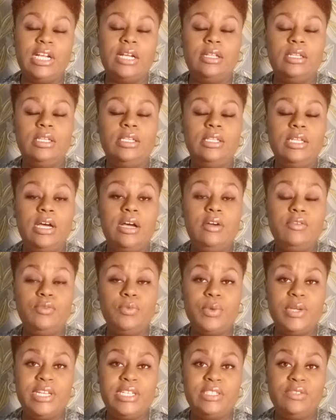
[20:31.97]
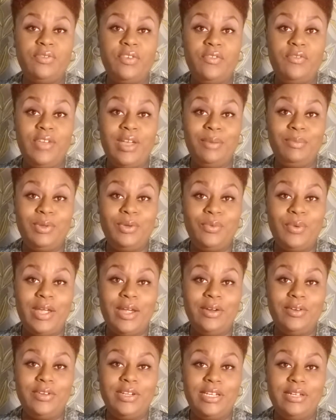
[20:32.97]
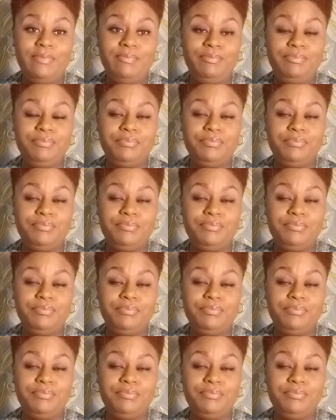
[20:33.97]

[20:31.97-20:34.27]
love readings for February,